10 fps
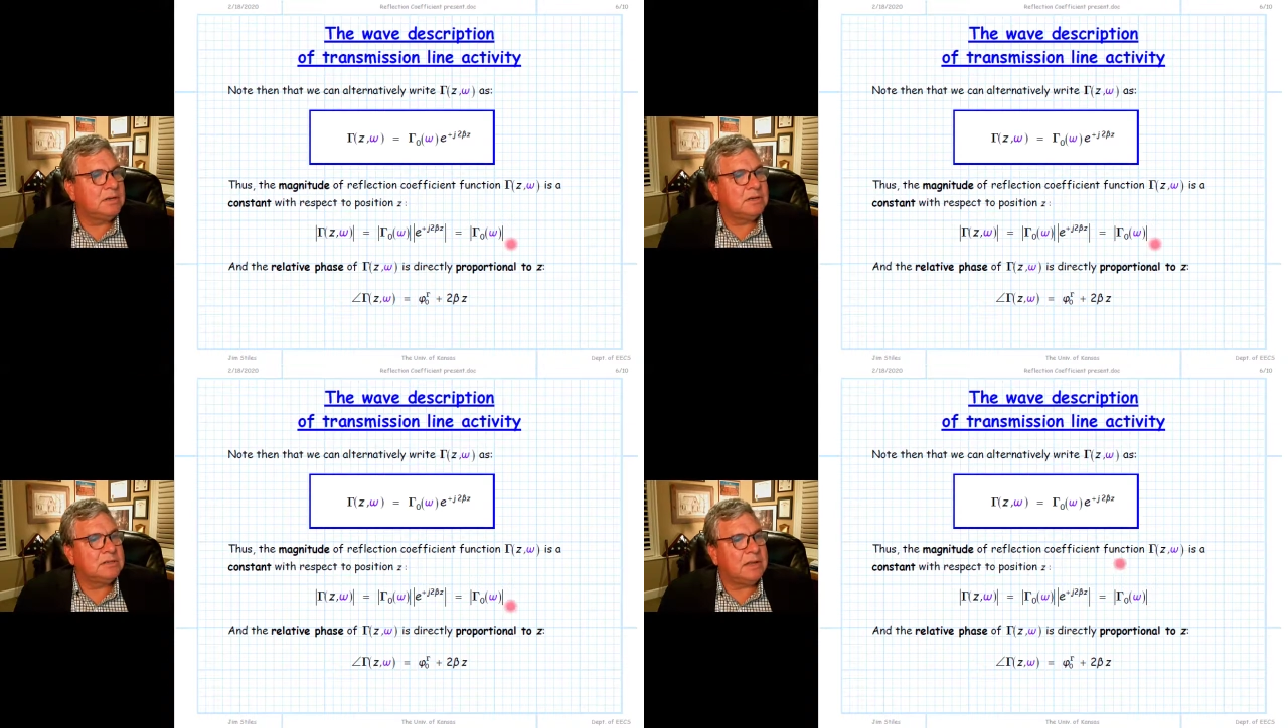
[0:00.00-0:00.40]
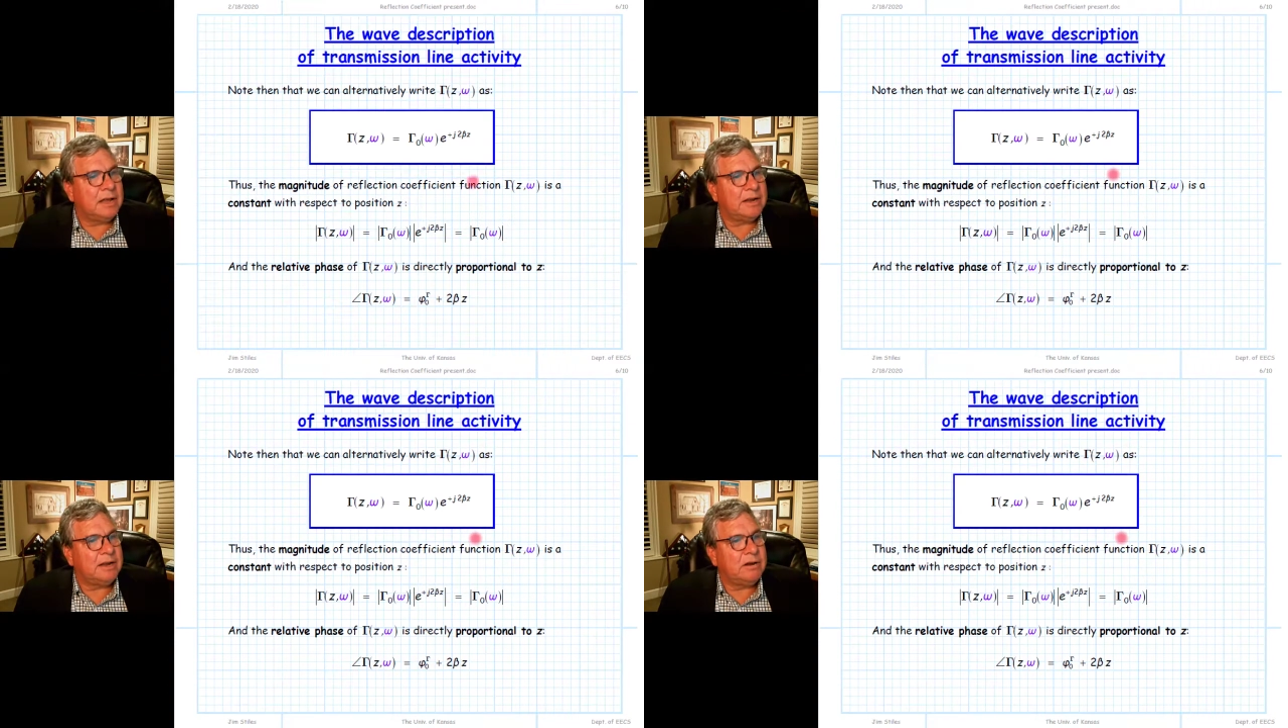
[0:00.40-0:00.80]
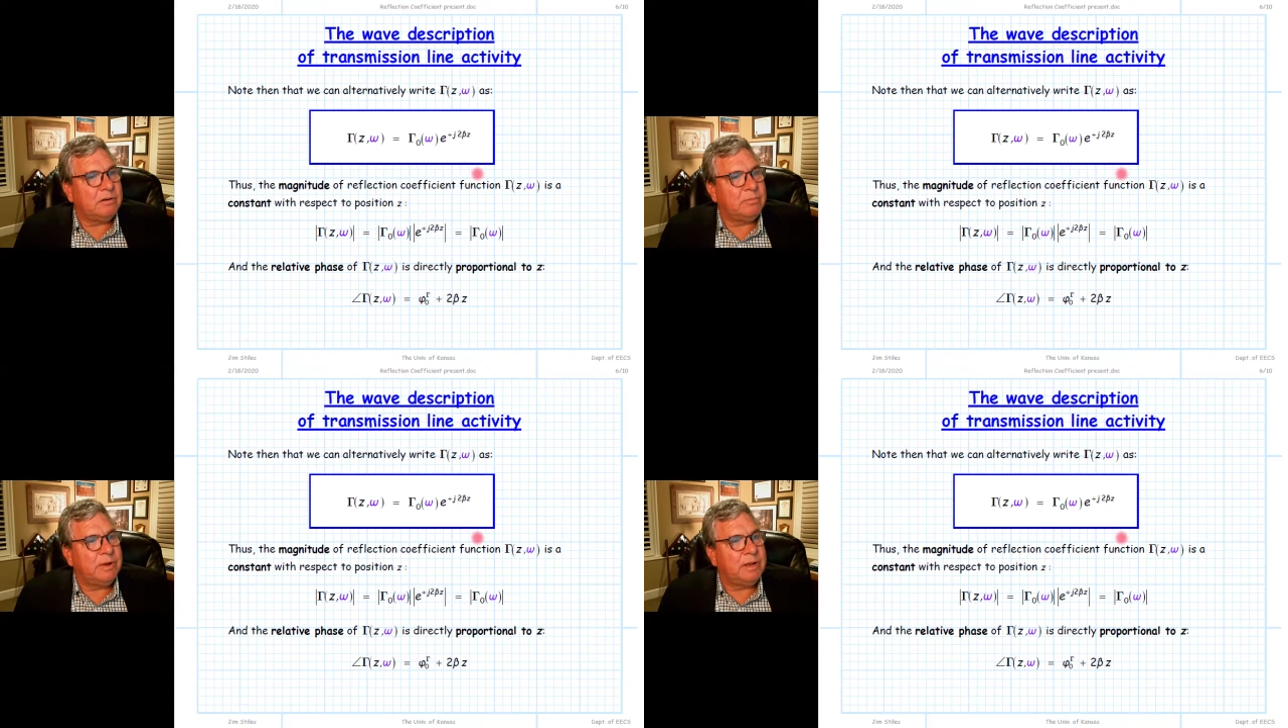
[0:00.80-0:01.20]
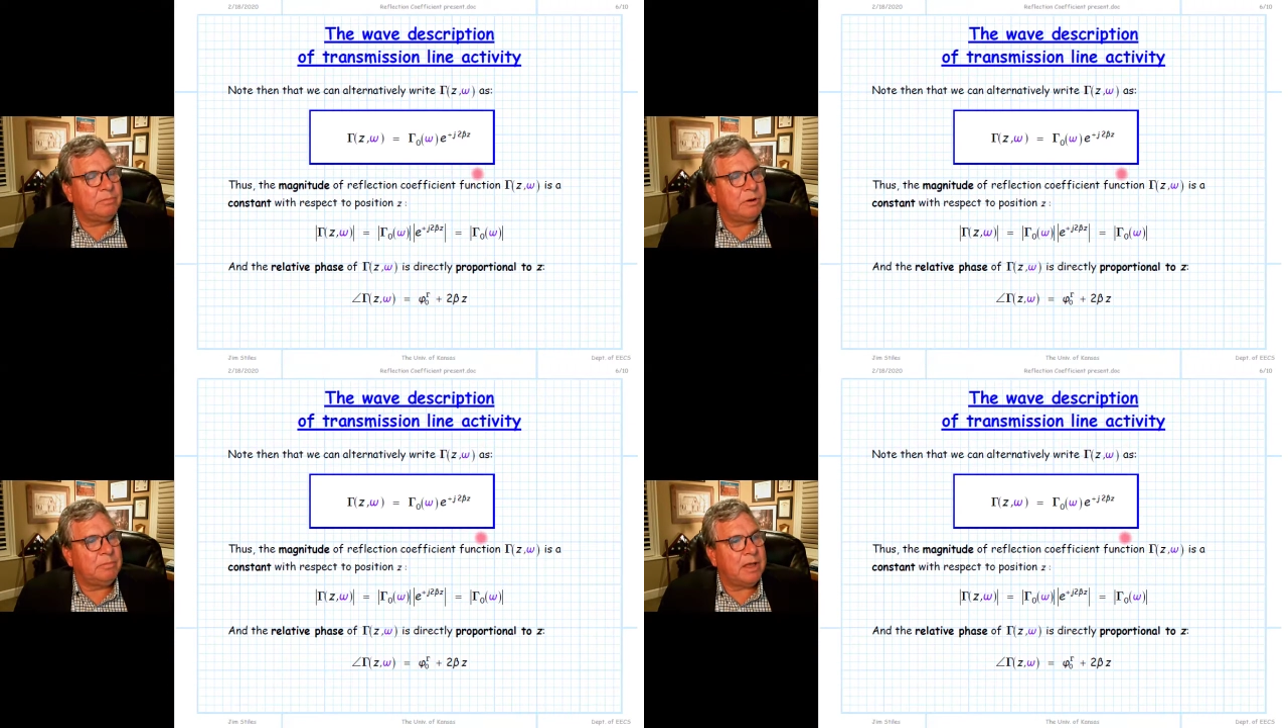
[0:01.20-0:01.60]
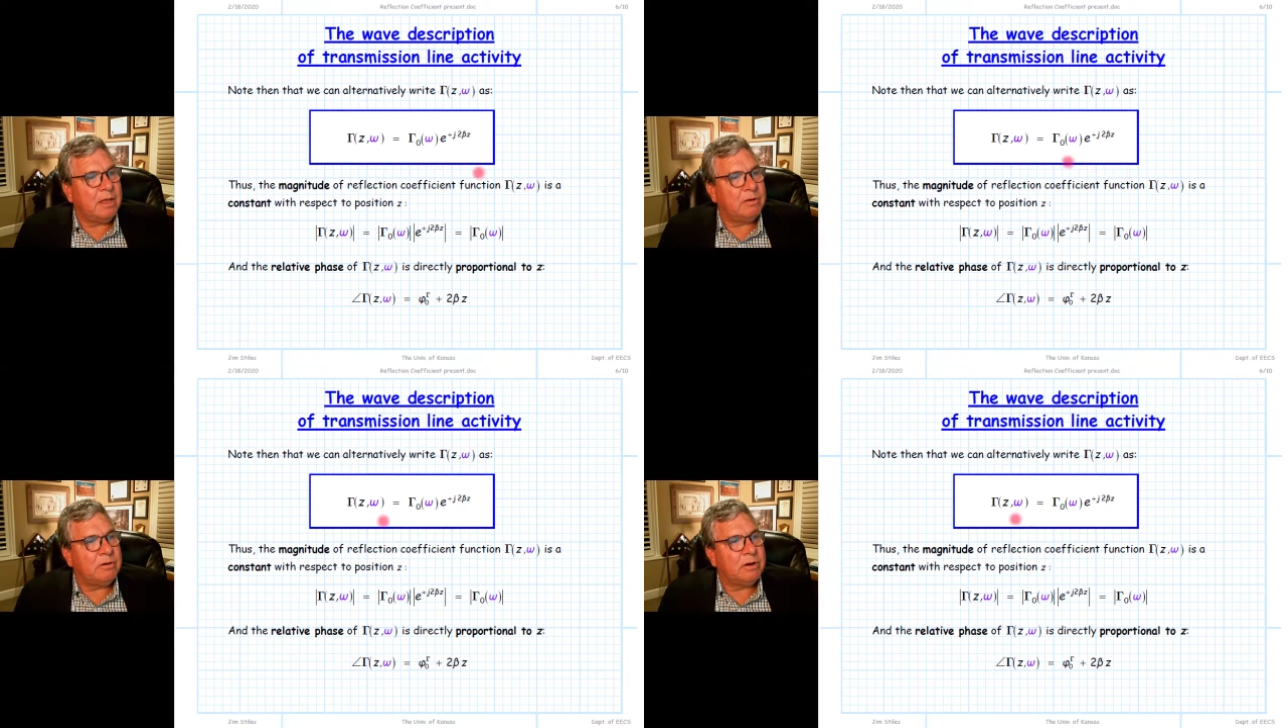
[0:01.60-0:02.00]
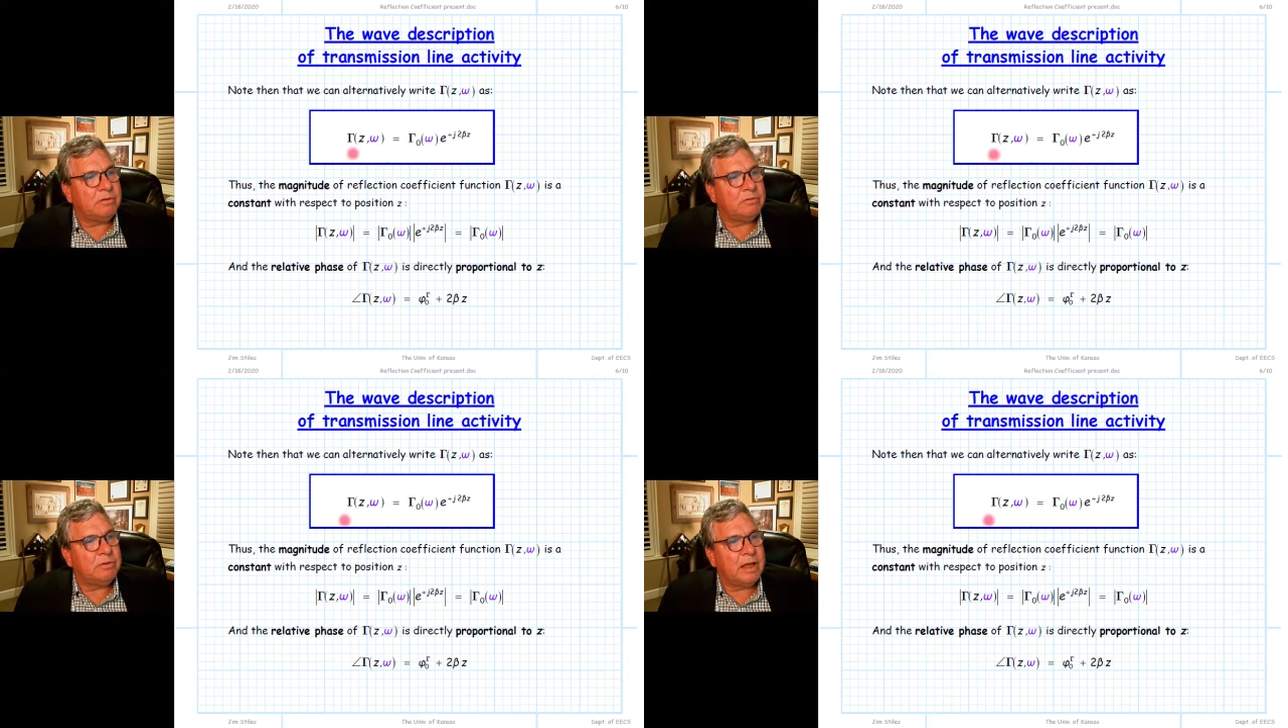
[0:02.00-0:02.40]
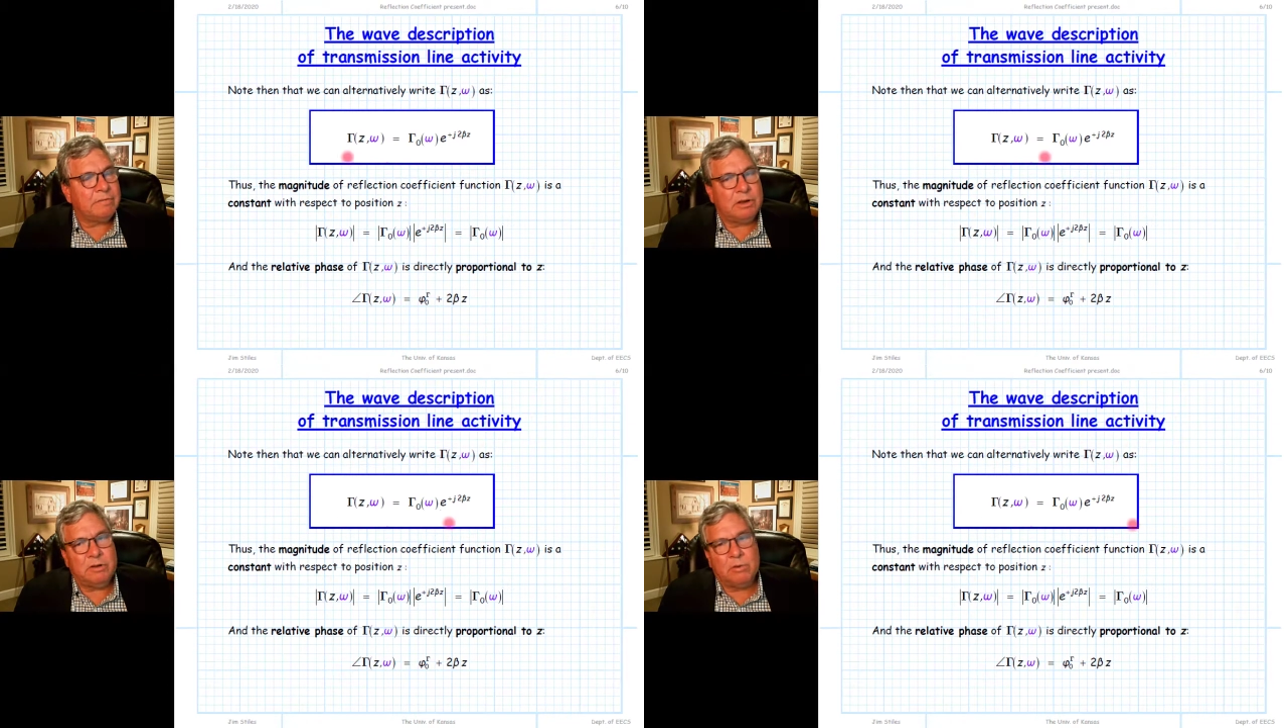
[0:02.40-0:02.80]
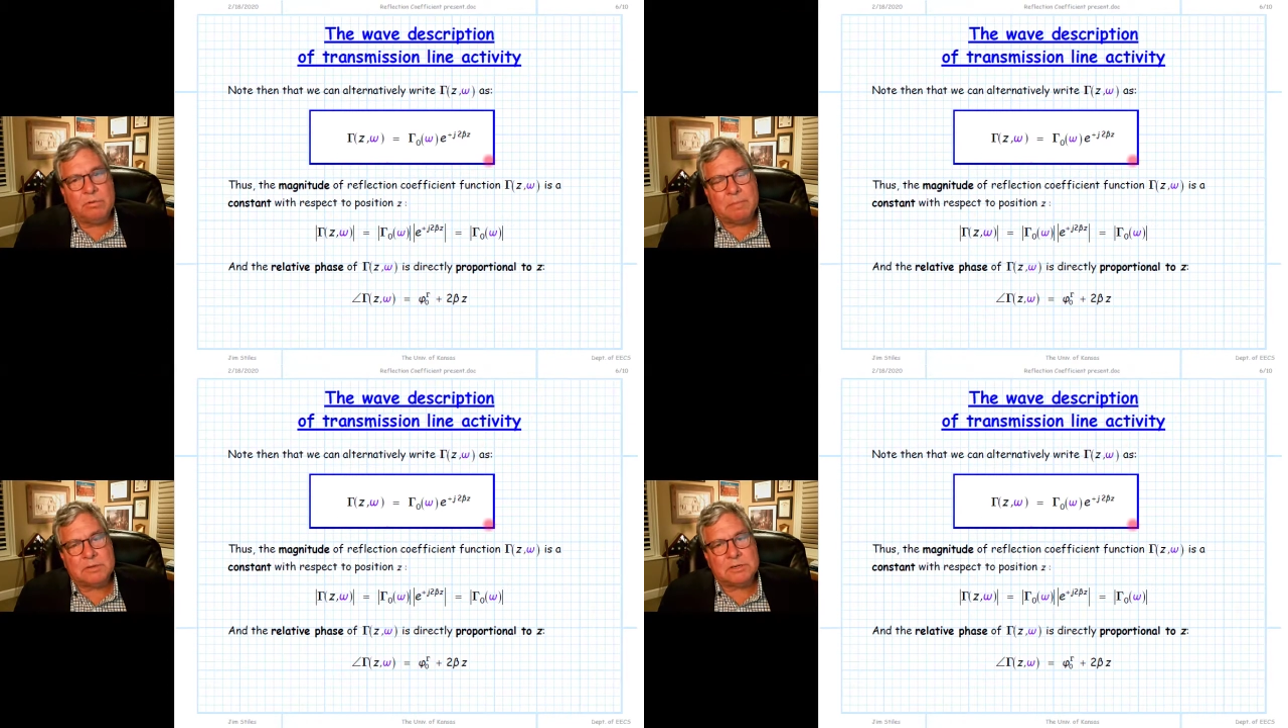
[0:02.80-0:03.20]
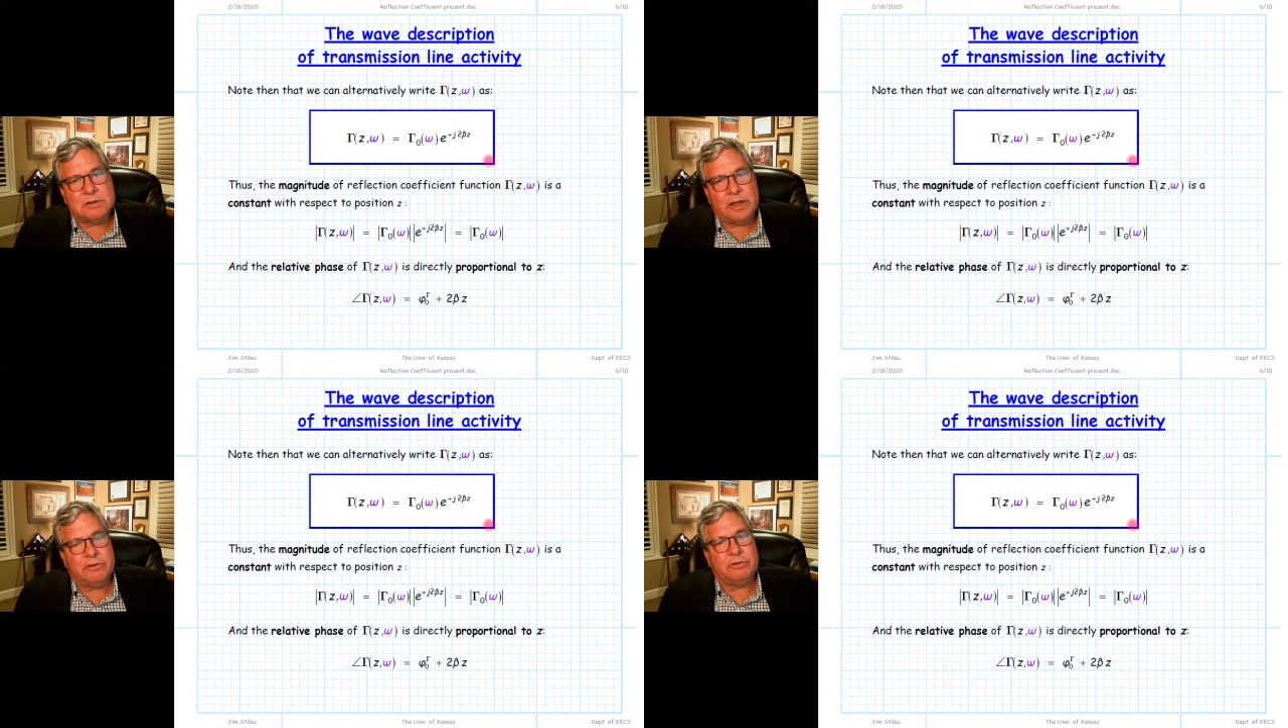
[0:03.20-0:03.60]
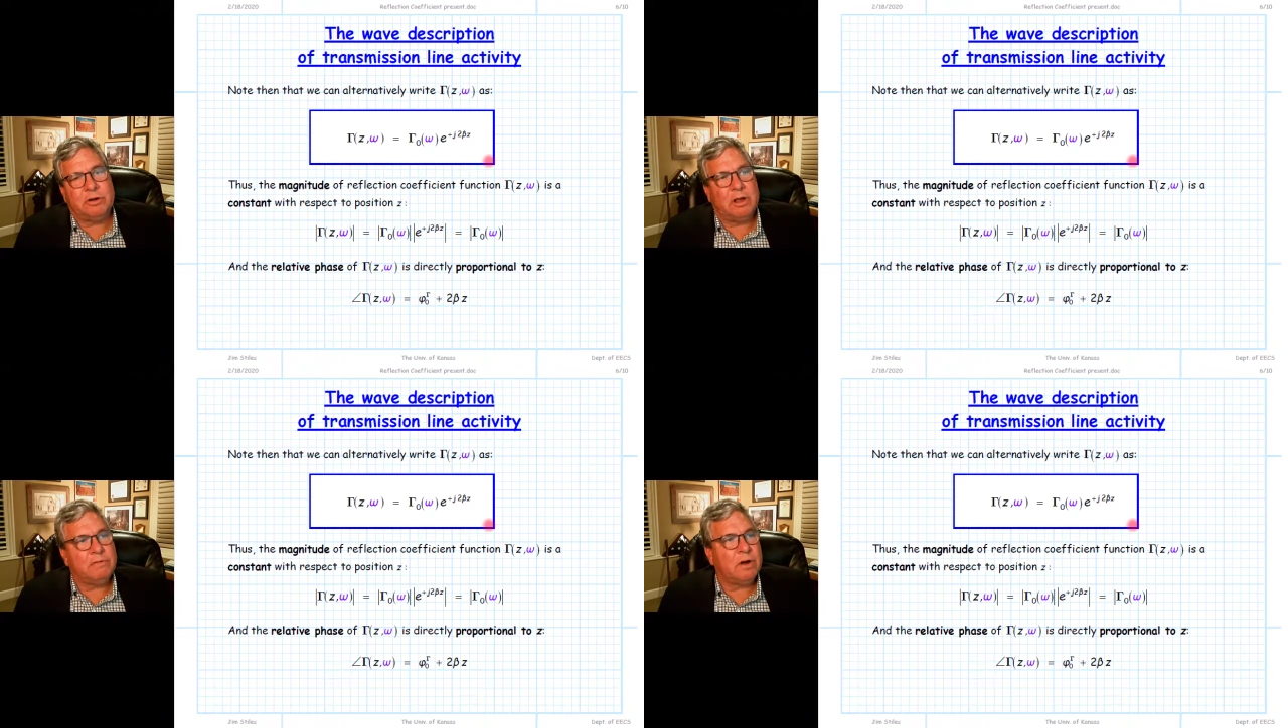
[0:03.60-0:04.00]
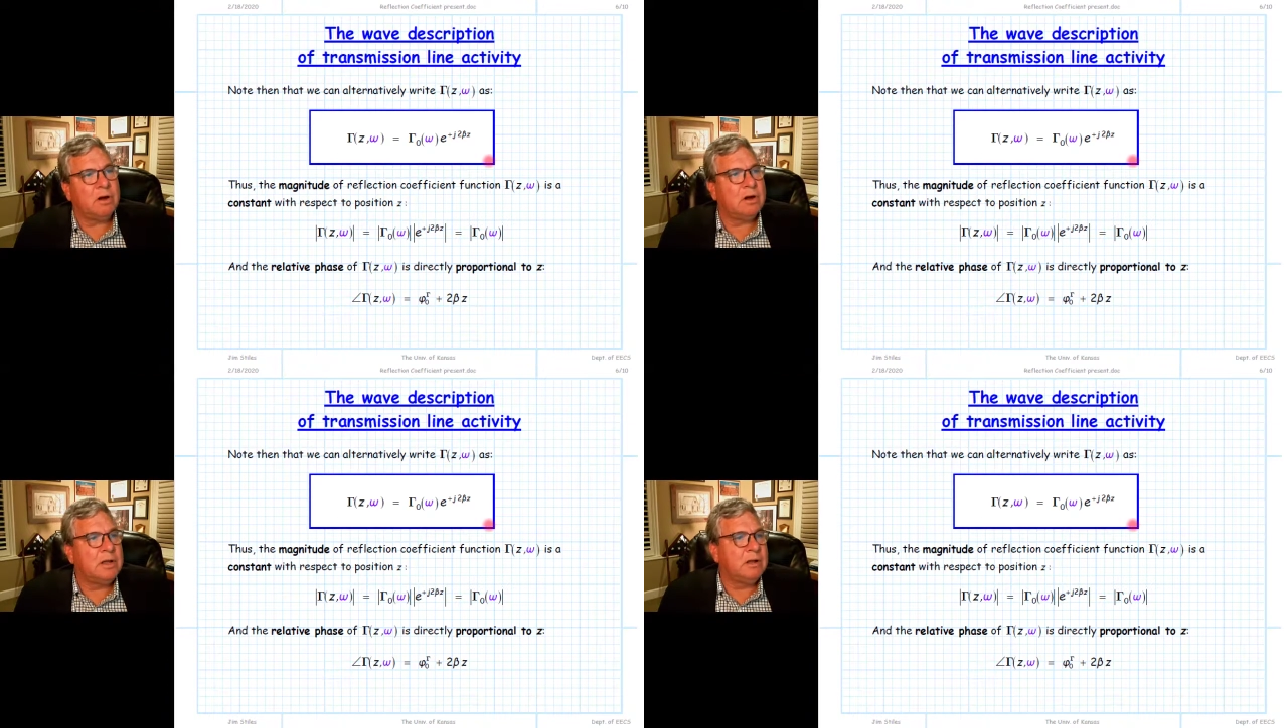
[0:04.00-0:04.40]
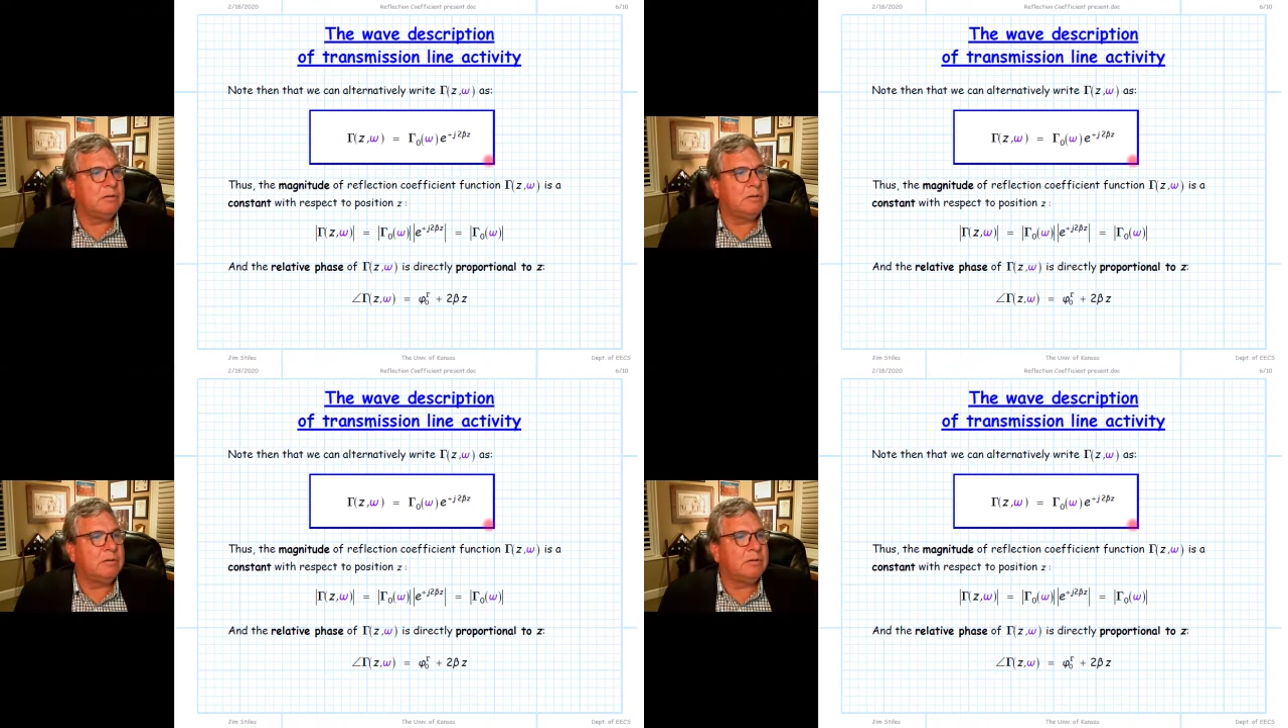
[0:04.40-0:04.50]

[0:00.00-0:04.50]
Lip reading: slide here, and we can put them together and have a new representation of our